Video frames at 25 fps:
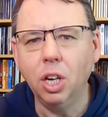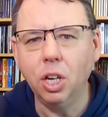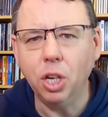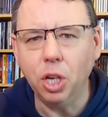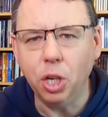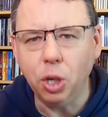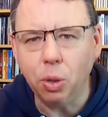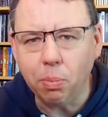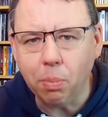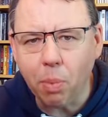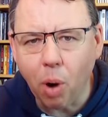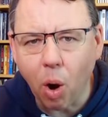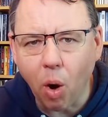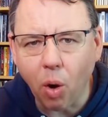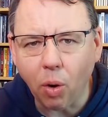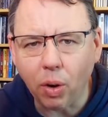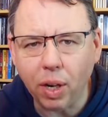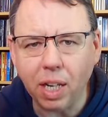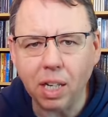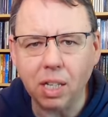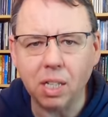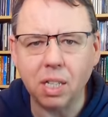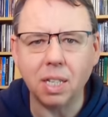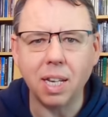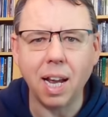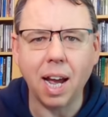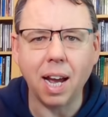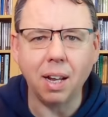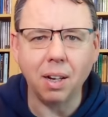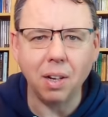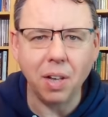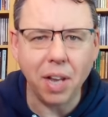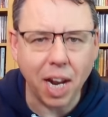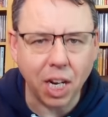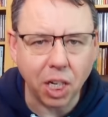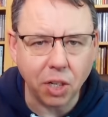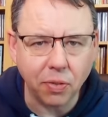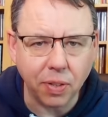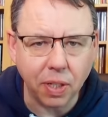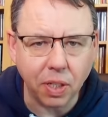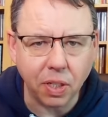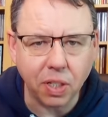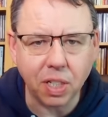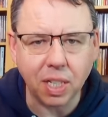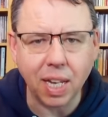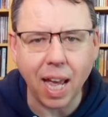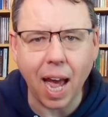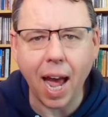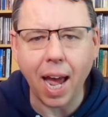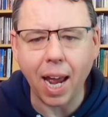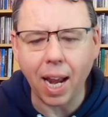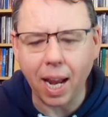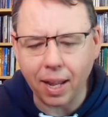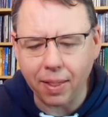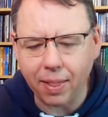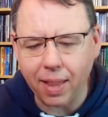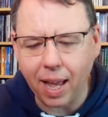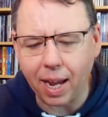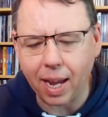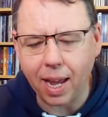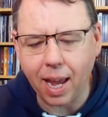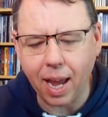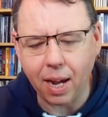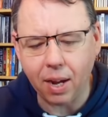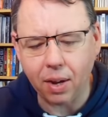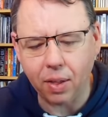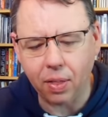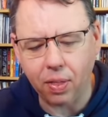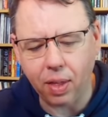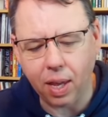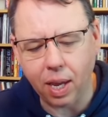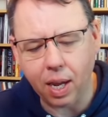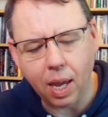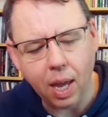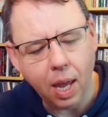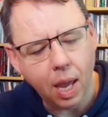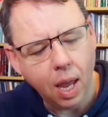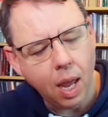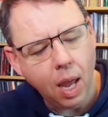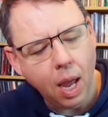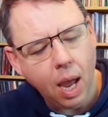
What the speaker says: New Morning style, Nashville skyline, that kind of thing.